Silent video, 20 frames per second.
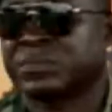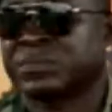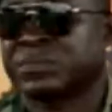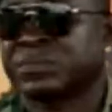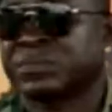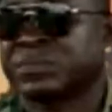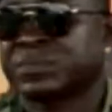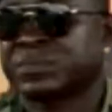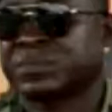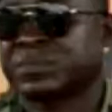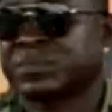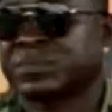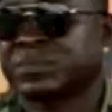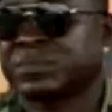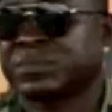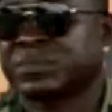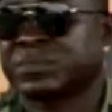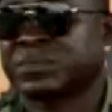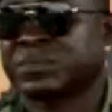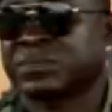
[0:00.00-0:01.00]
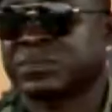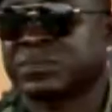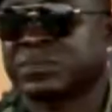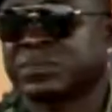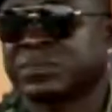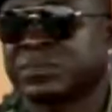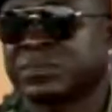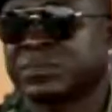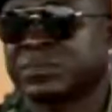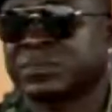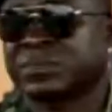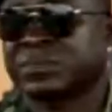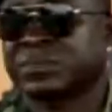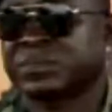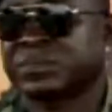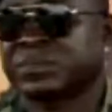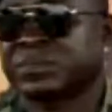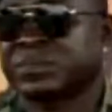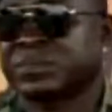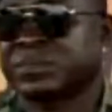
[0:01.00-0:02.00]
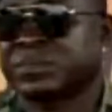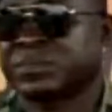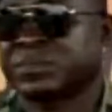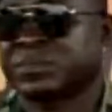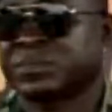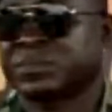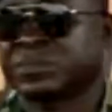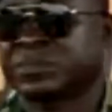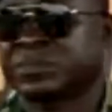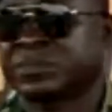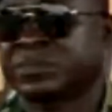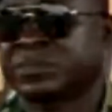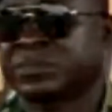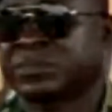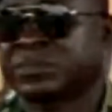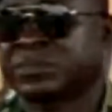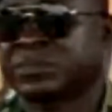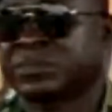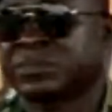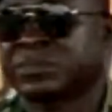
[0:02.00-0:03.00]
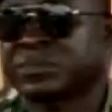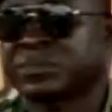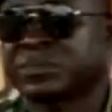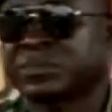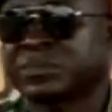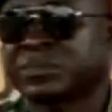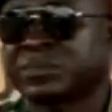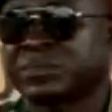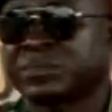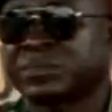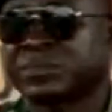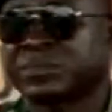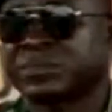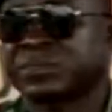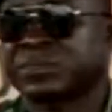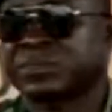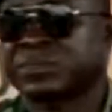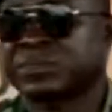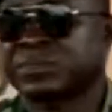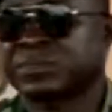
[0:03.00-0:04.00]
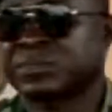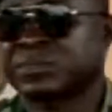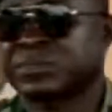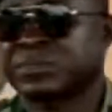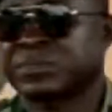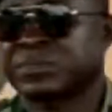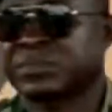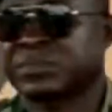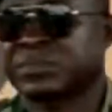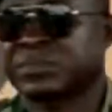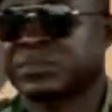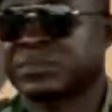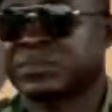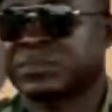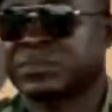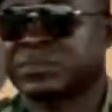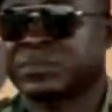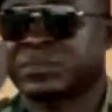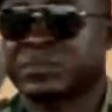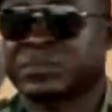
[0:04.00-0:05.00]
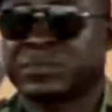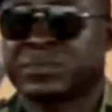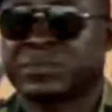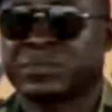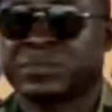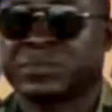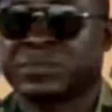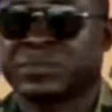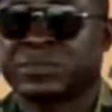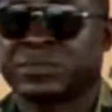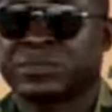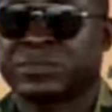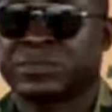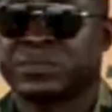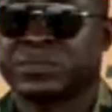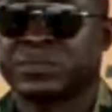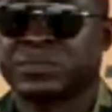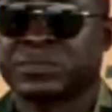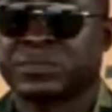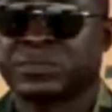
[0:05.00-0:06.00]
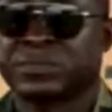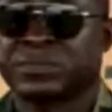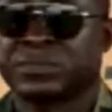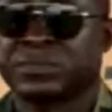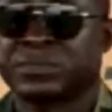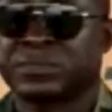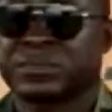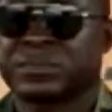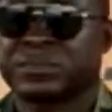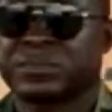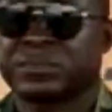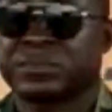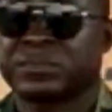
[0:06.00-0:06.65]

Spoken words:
This person isn't speaking.